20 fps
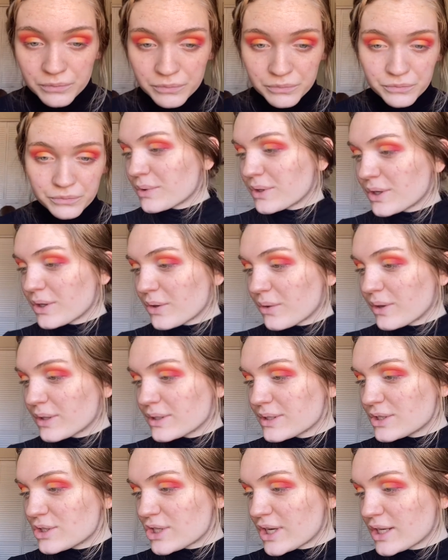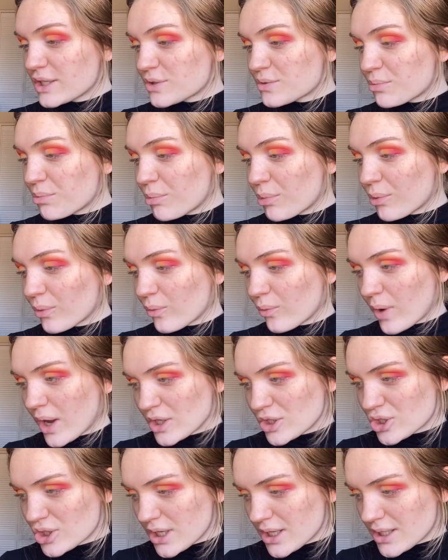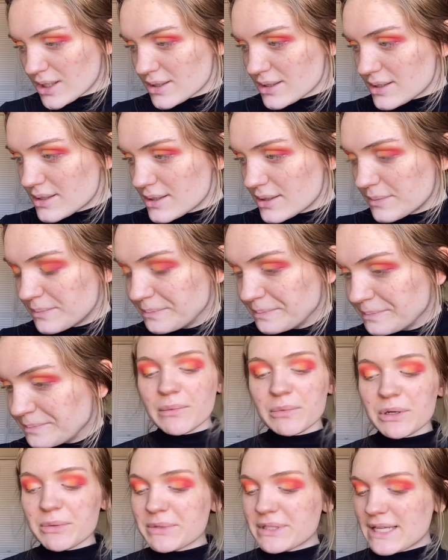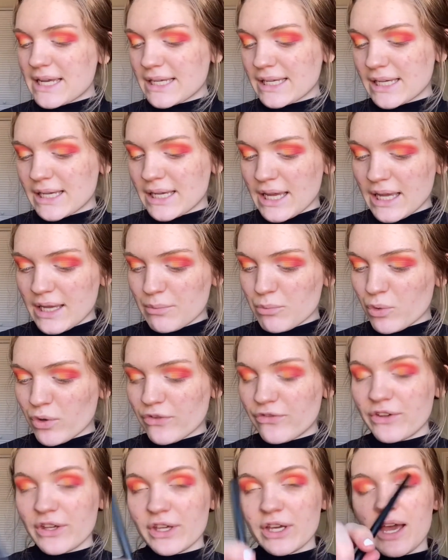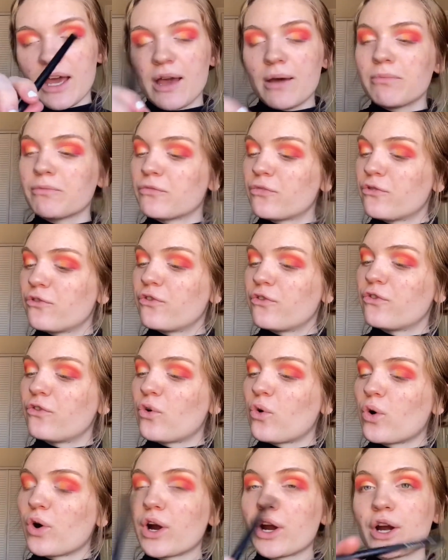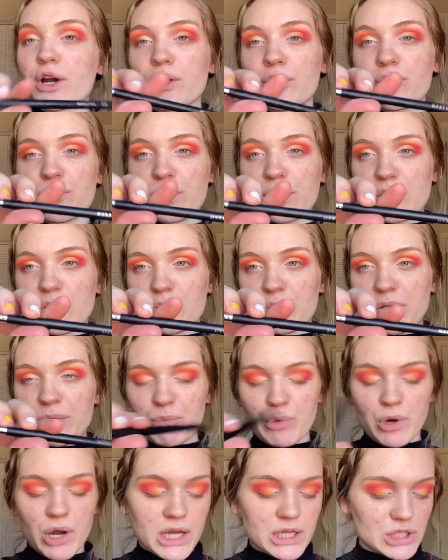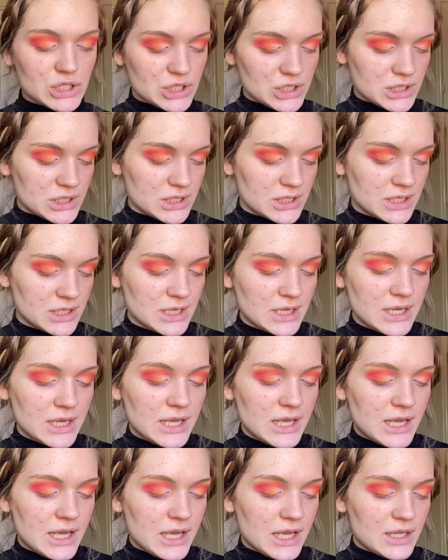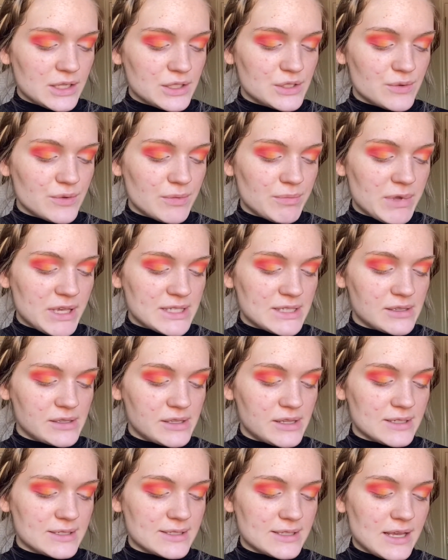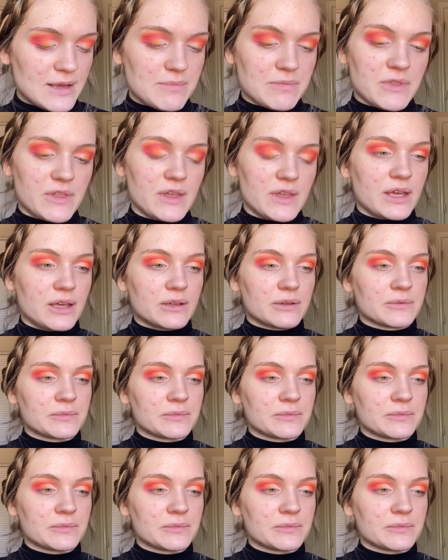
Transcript: We're going to change brushes. I'm going to be taking a Morphe M433 brush and doing basically the same thing.